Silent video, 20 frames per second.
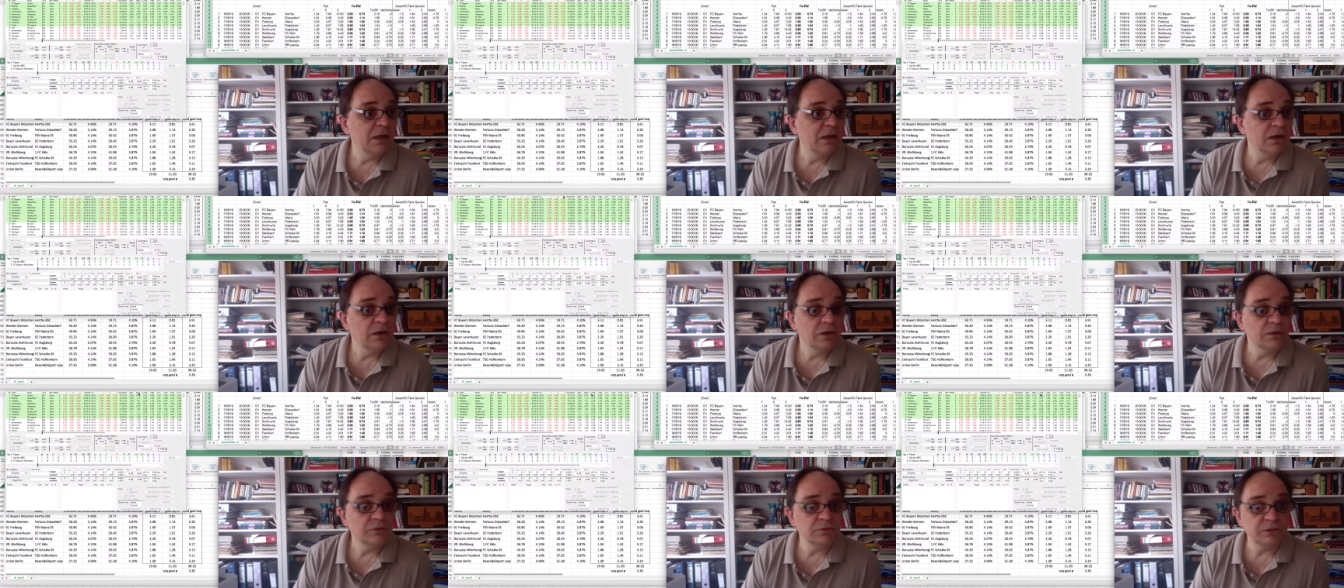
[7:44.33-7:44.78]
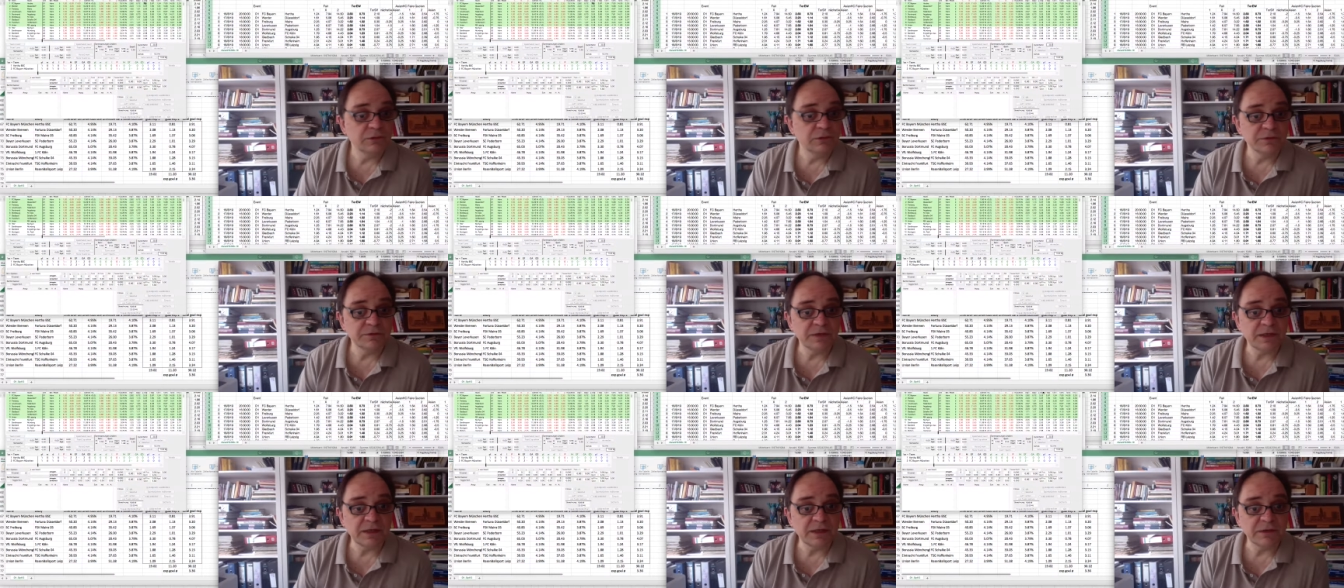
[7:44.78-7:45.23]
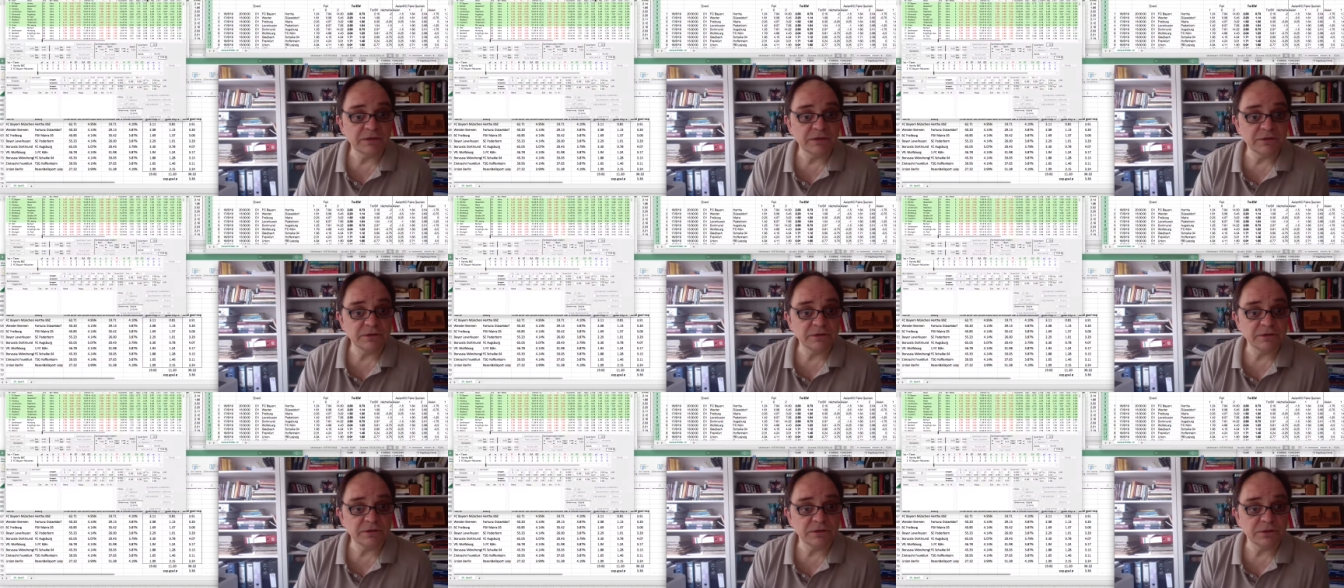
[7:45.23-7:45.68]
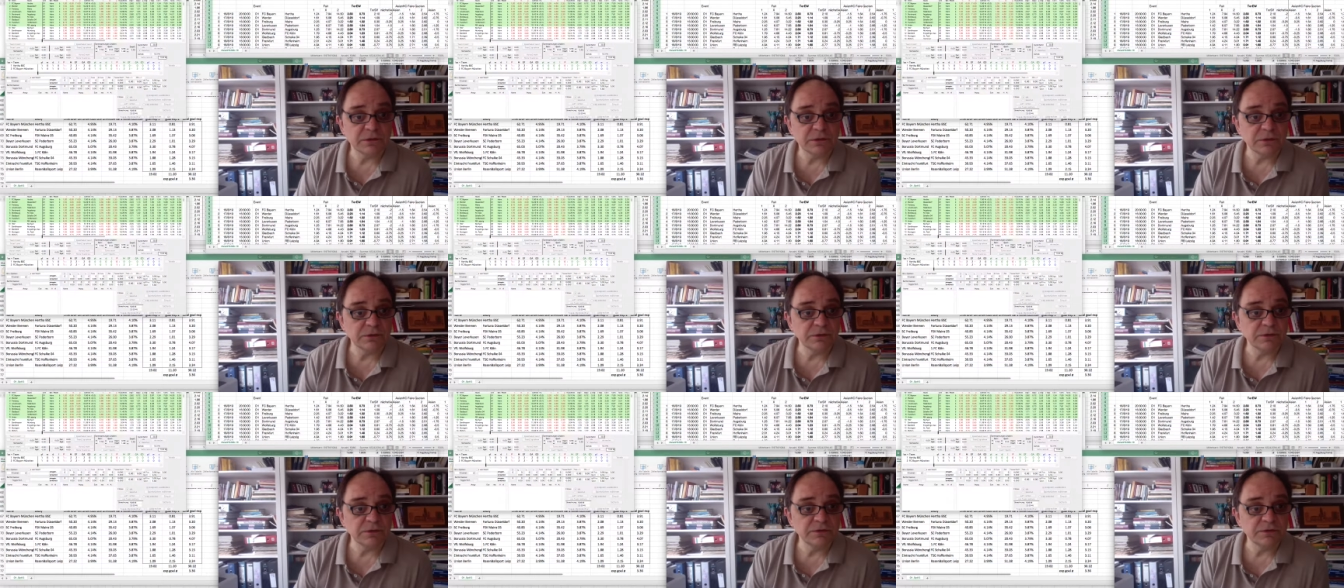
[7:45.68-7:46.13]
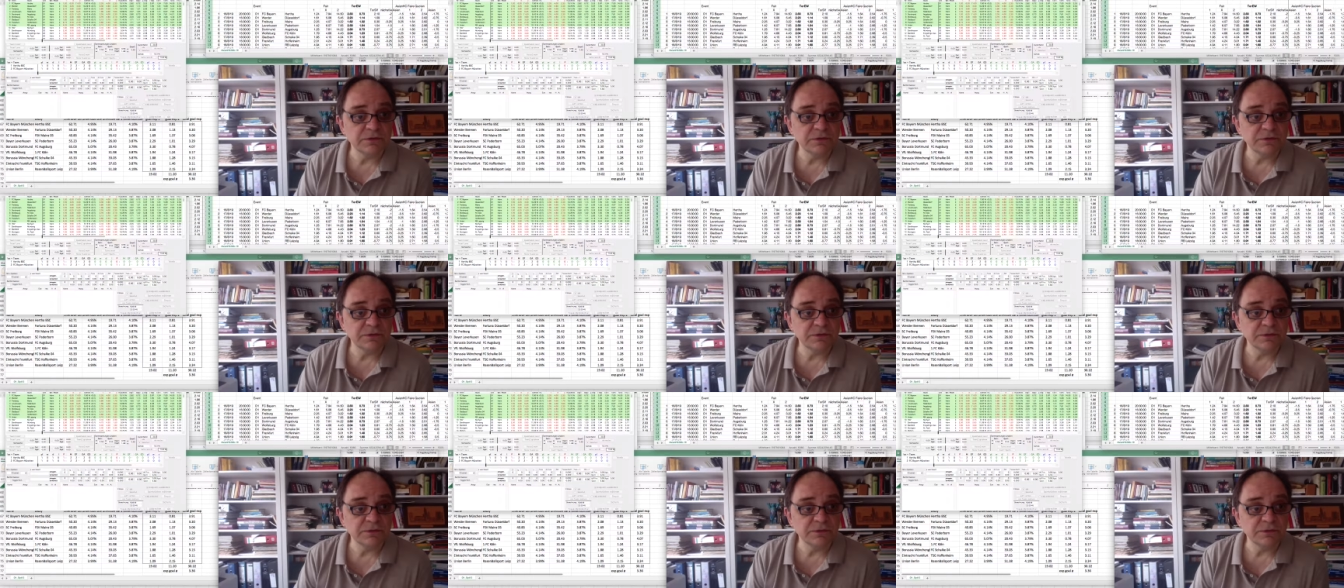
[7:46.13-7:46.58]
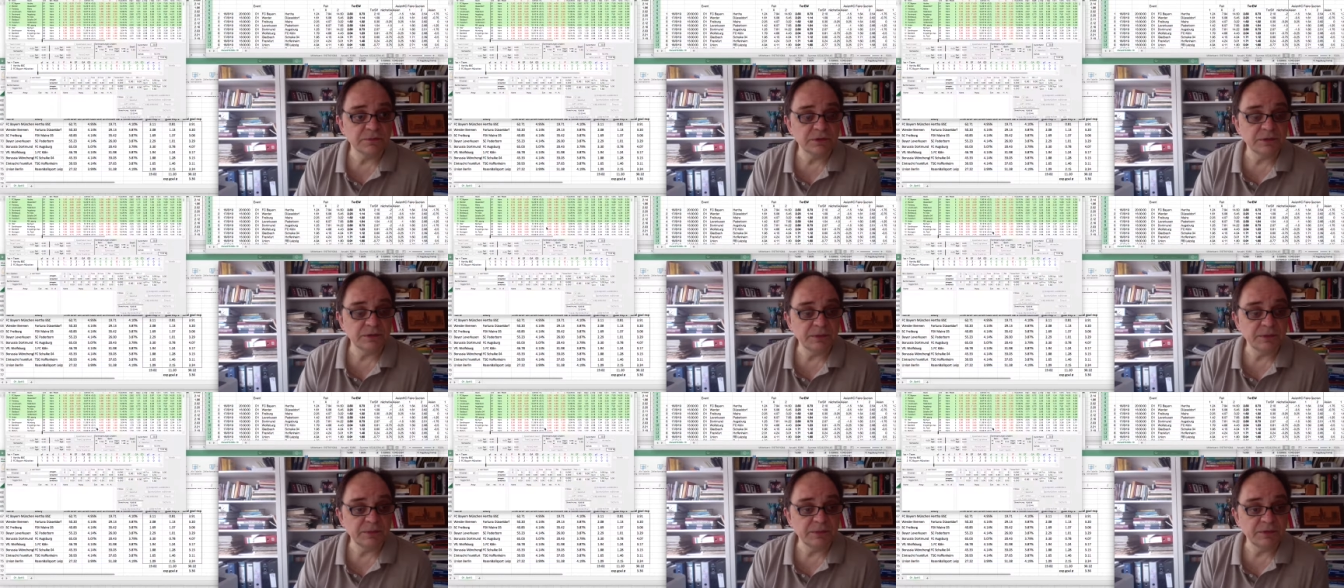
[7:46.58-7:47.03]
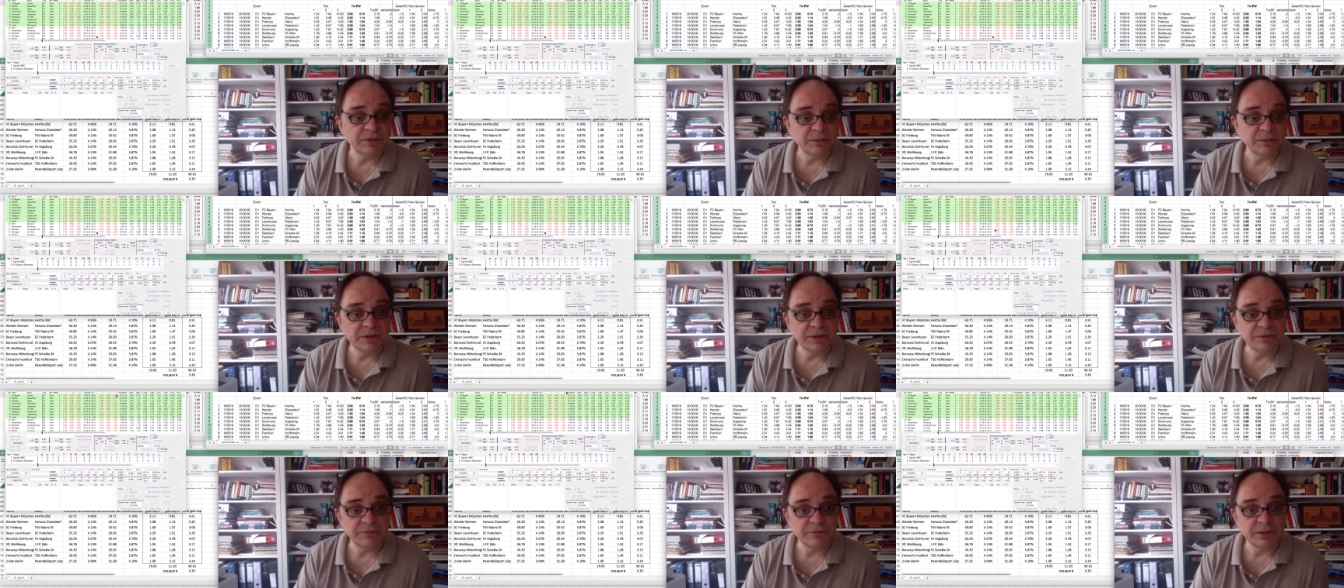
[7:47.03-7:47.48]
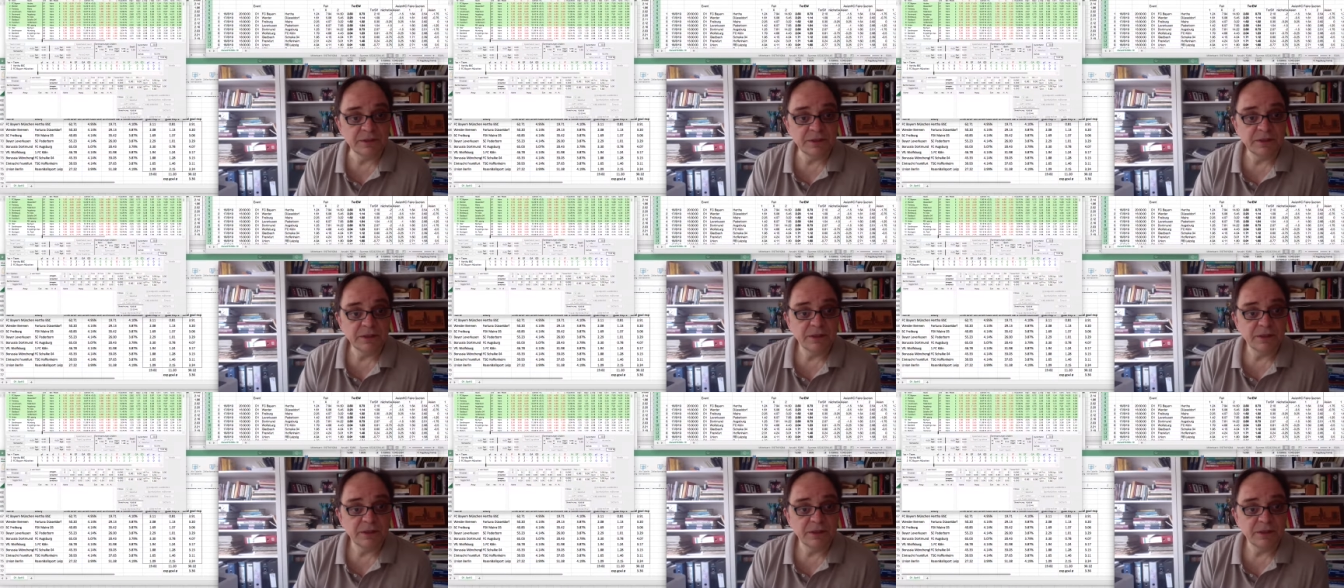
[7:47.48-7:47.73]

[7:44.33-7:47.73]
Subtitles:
Of course, I can show this to you, but maybe you believe me.